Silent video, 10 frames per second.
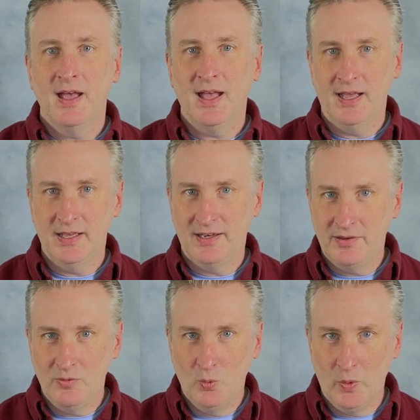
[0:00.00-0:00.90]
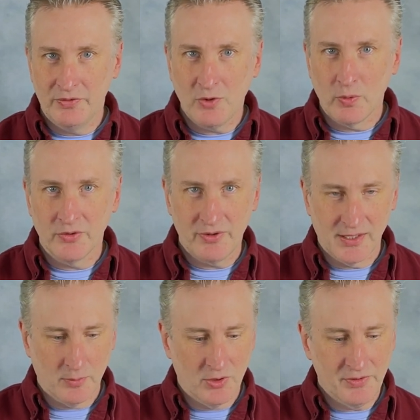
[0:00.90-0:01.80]
And with tonal
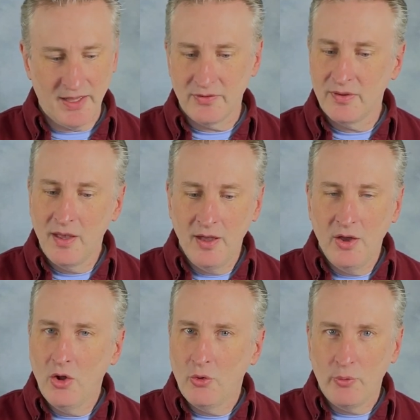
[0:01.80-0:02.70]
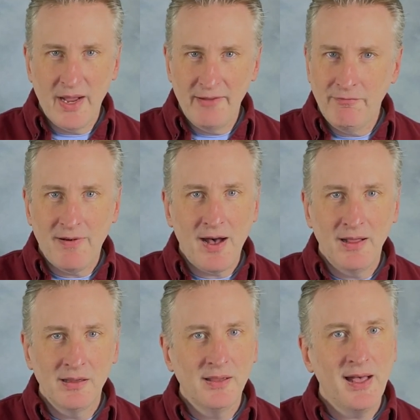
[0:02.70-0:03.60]
syllables, that's Re
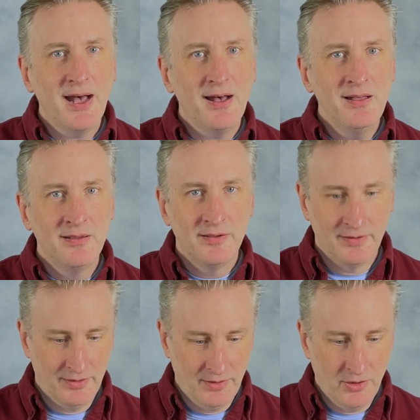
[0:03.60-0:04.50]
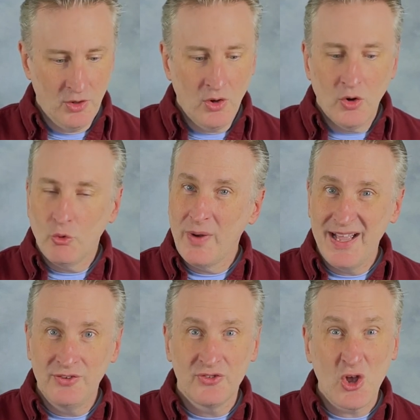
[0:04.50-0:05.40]
fa la,
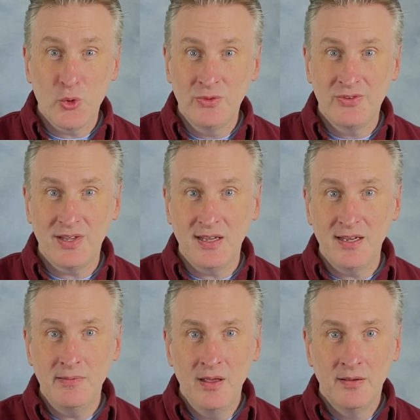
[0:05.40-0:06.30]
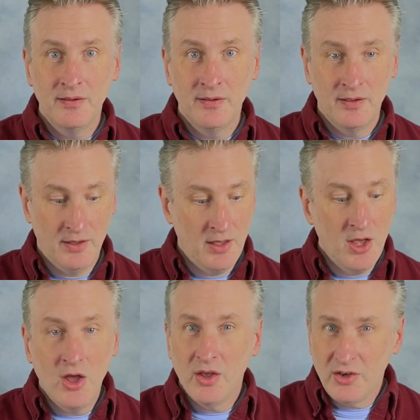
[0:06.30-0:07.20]
Re so ti,
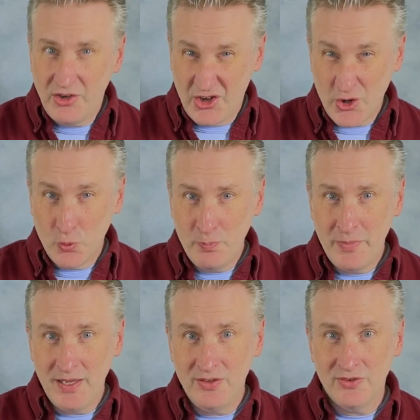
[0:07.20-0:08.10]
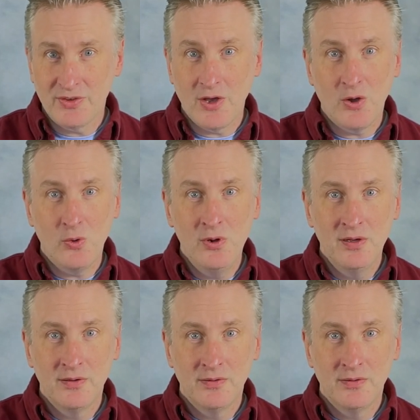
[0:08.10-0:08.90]
Do mi so,